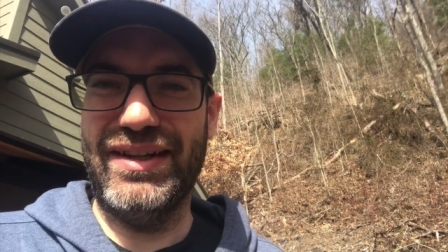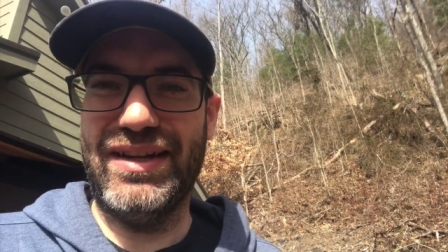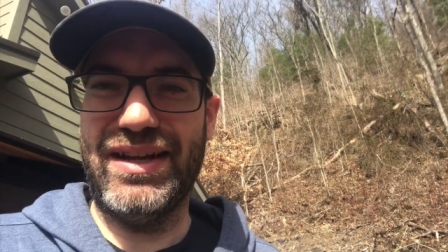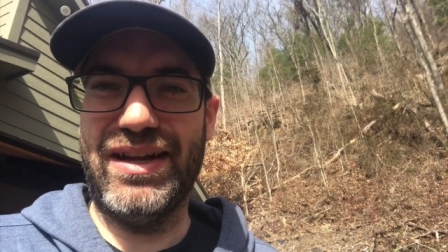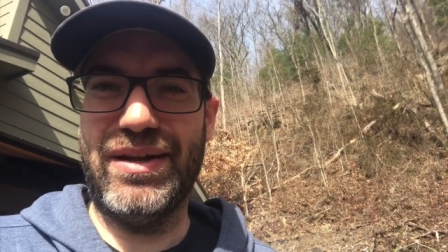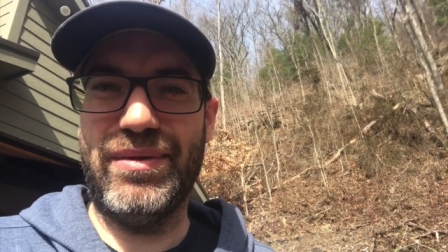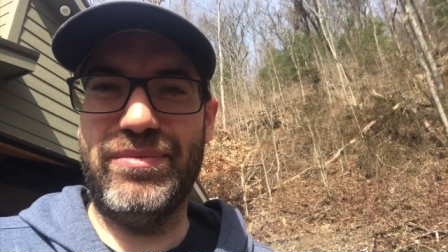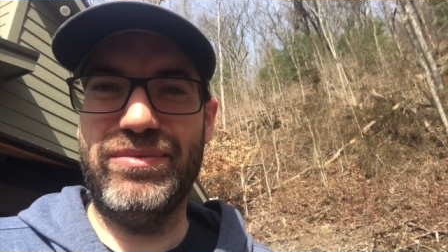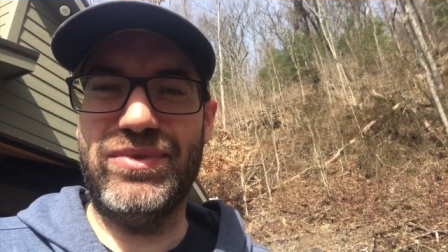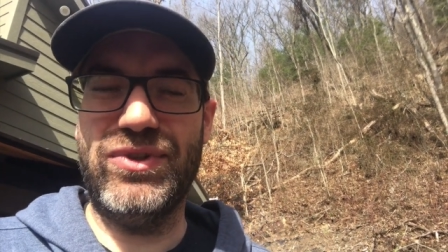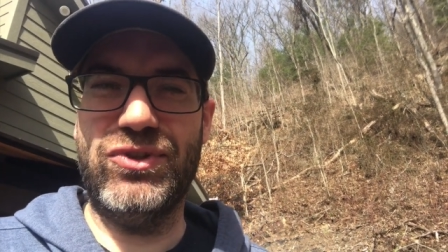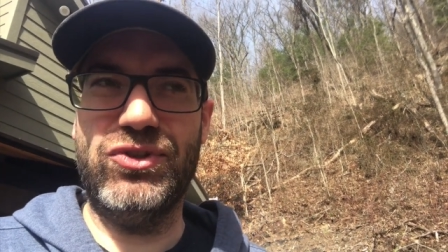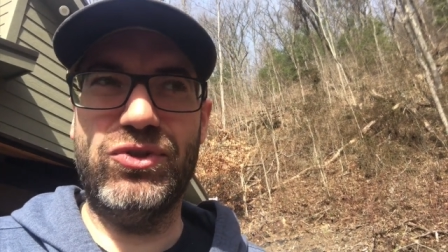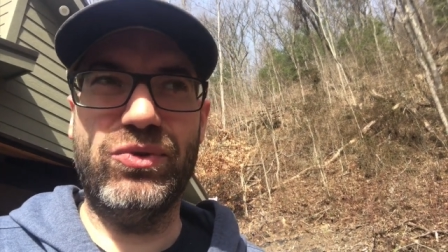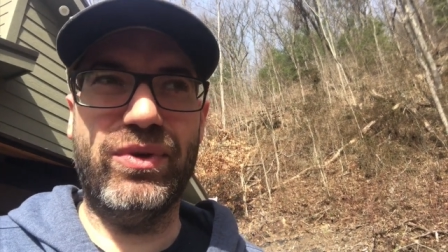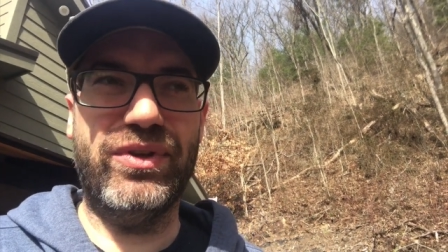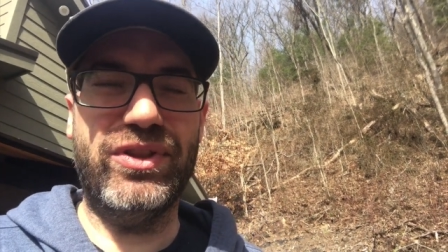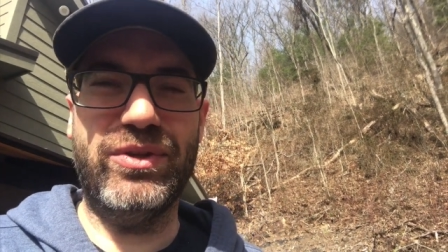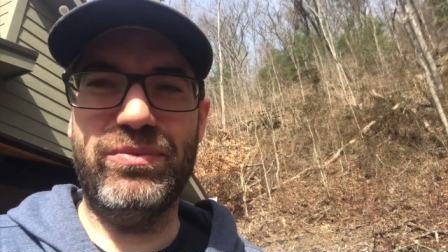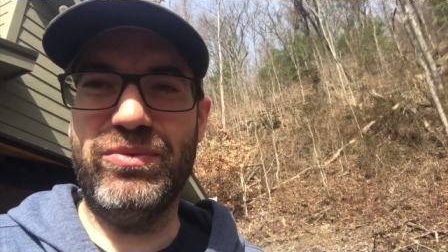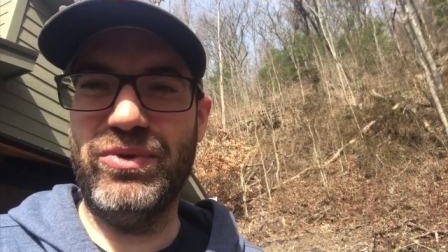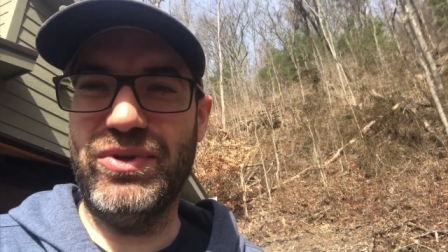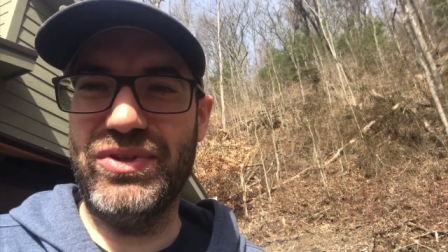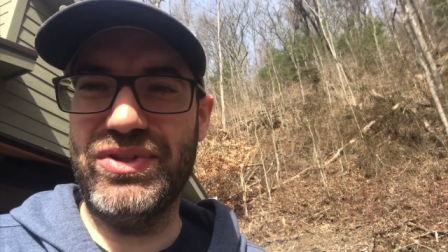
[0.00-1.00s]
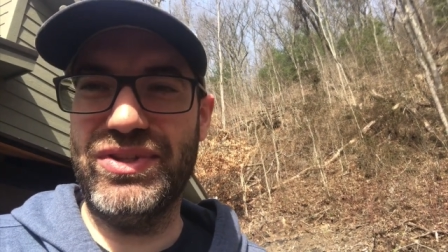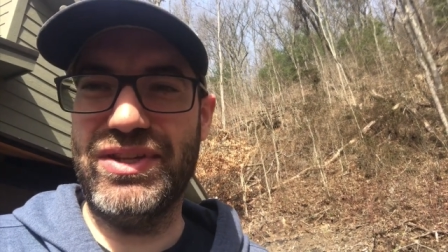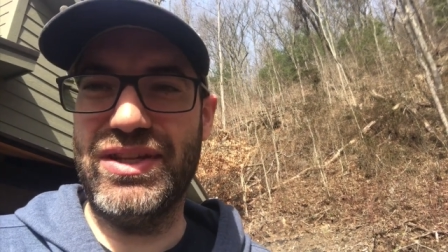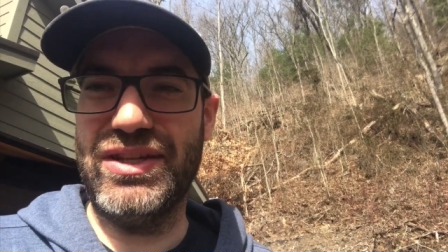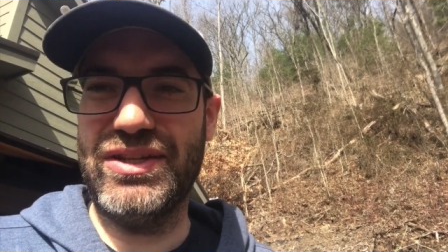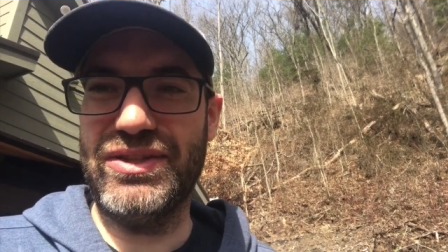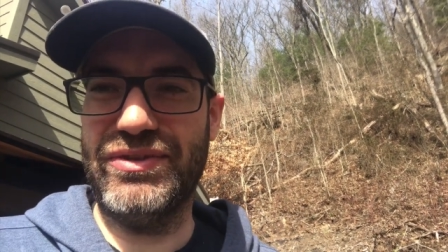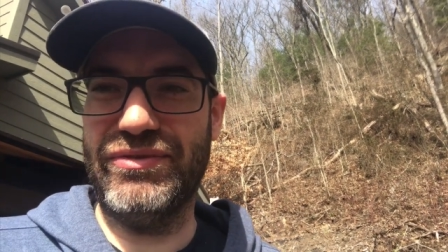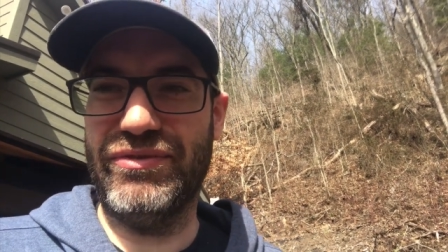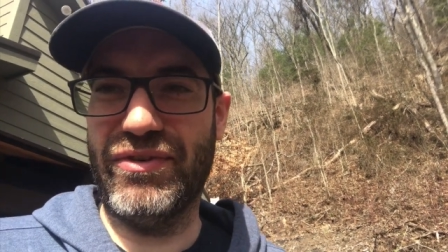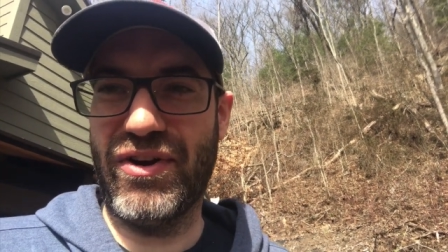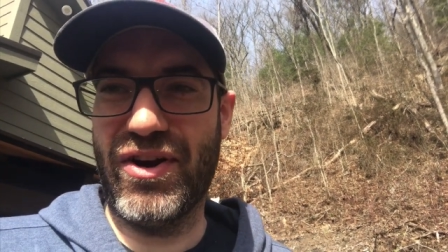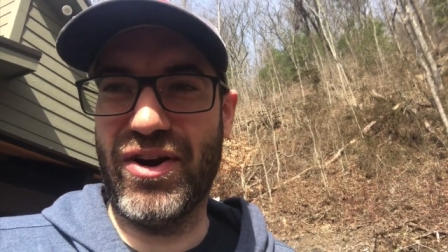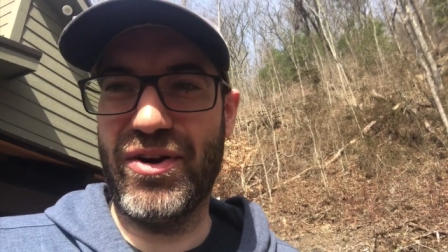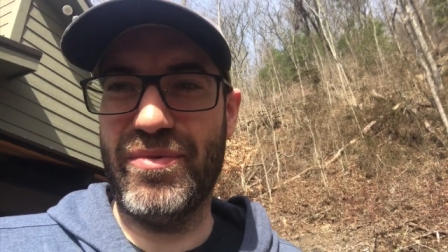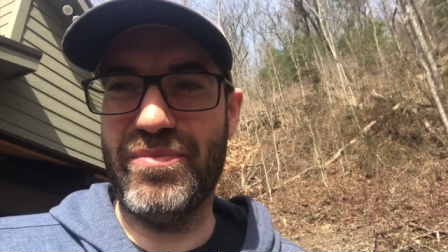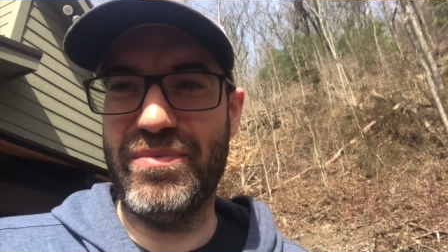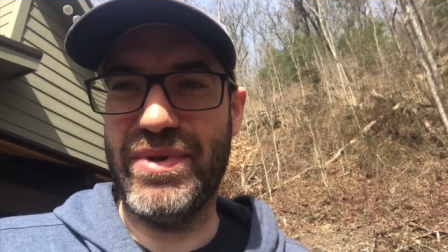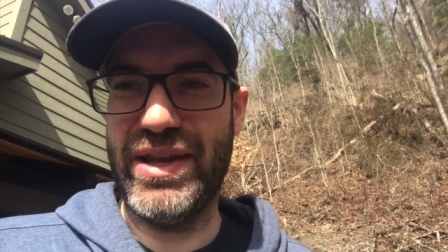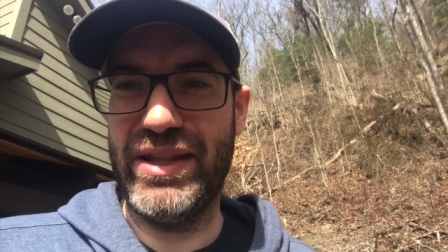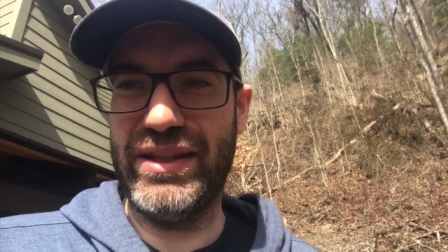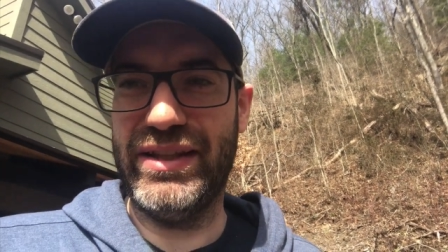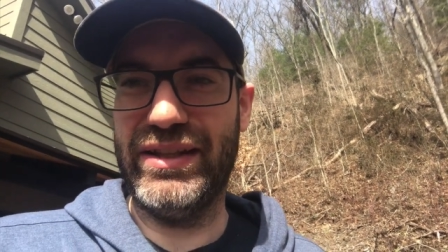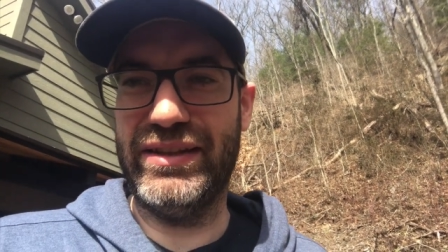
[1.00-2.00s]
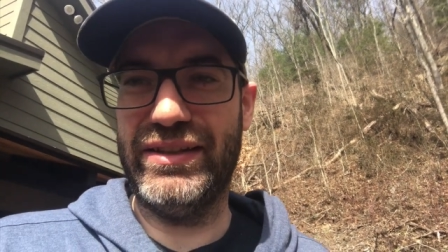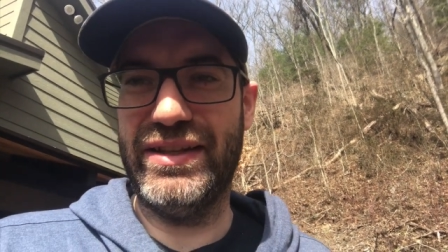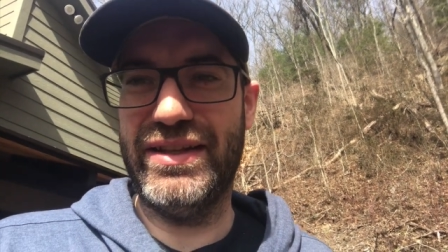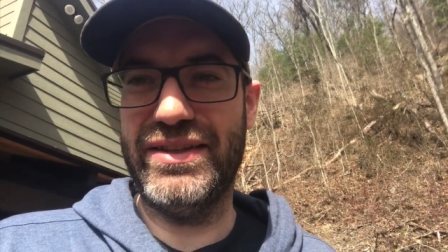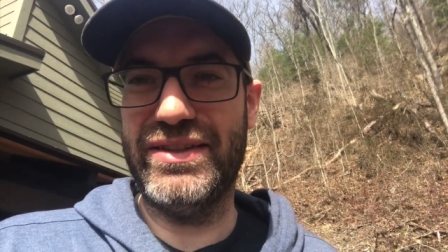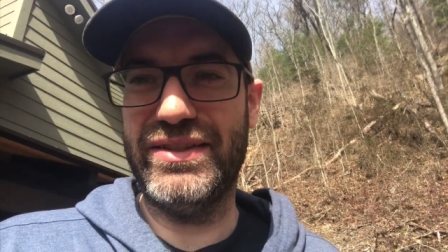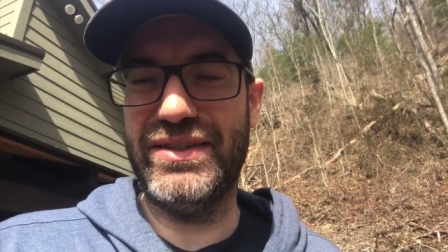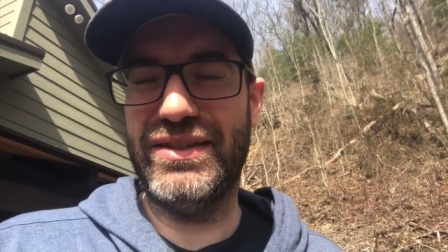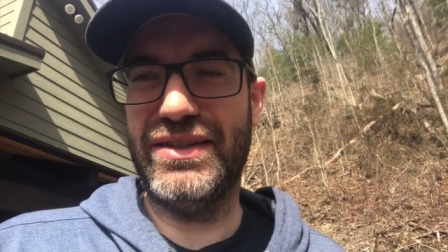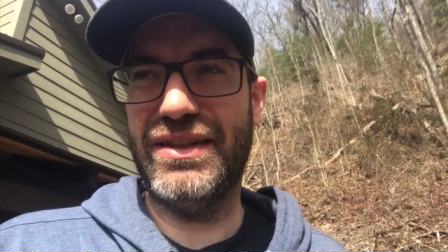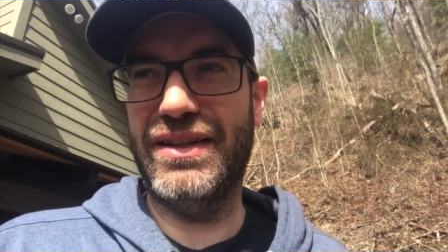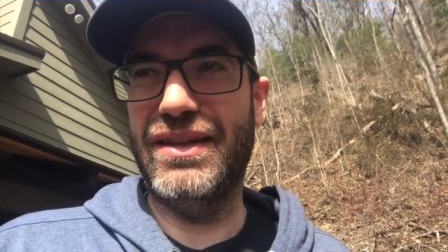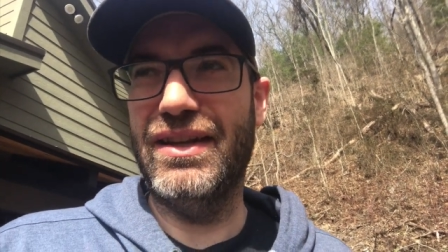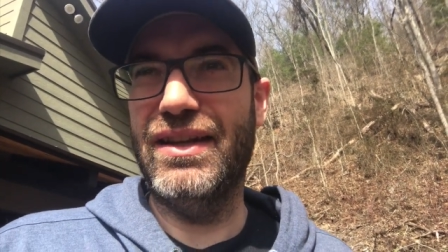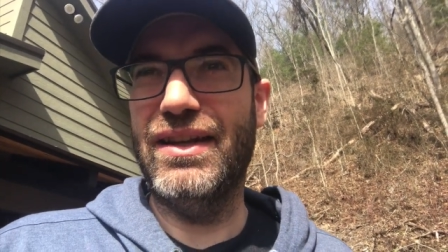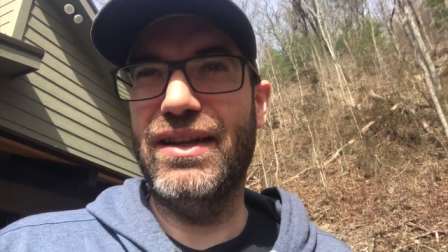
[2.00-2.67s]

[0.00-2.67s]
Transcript: um, to join the Buddhist Geeks Farm mailing list,